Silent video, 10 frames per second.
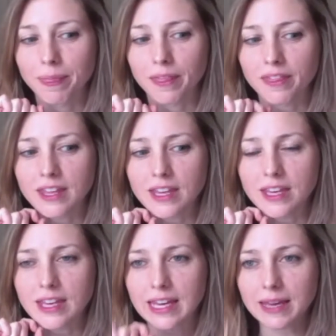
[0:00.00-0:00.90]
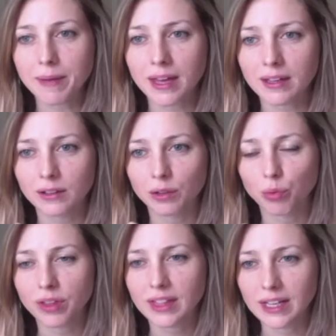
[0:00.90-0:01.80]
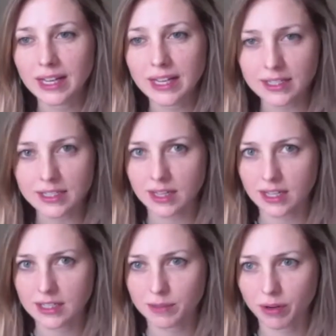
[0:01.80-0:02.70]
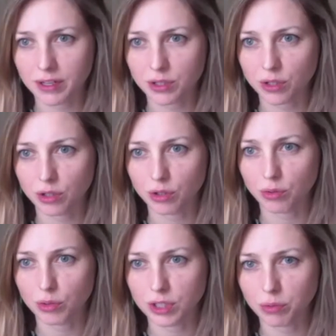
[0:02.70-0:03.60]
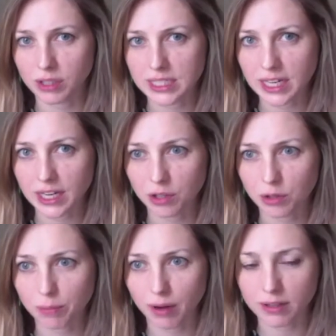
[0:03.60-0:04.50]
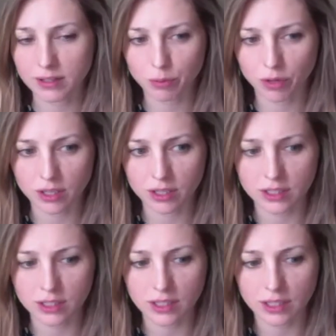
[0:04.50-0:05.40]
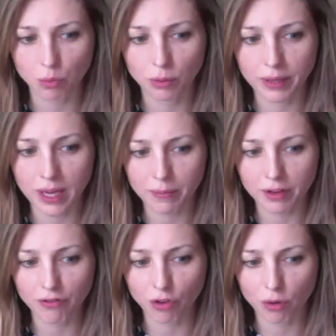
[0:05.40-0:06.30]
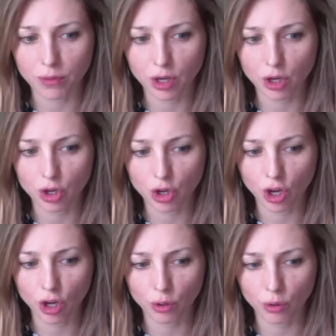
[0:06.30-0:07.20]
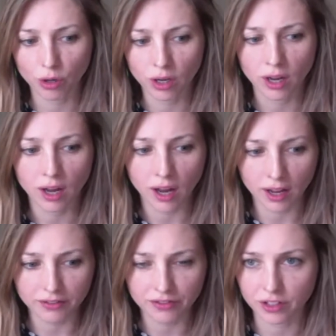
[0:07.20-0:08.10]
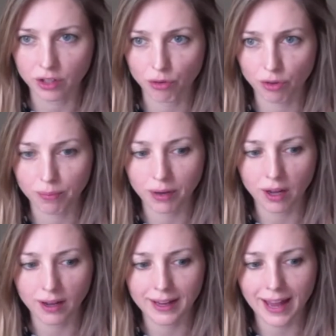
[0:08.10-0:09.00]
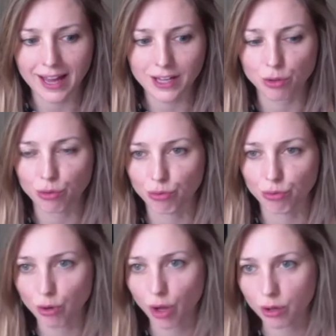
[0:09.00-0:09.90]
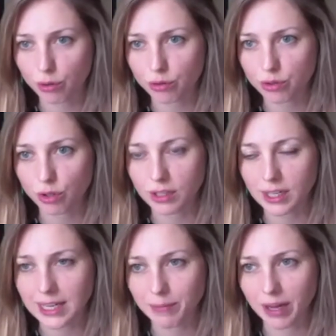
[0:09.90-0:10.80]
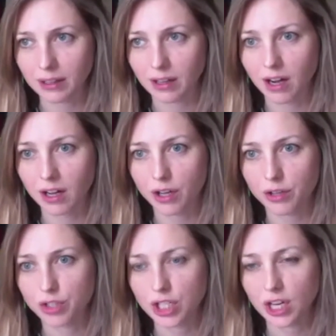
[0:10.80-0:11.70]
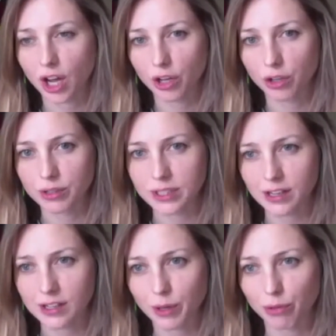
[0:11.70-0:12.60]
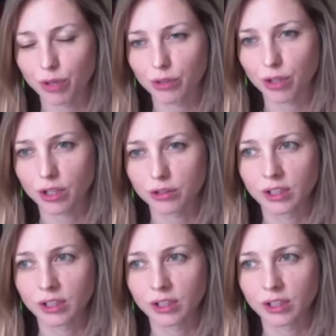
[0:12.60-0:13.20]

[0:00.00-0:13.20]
the email with the link to the Inspire Tour, which will contain your password, will be coming from no-reply@rogo.email. ROGO is how you spell Rogo.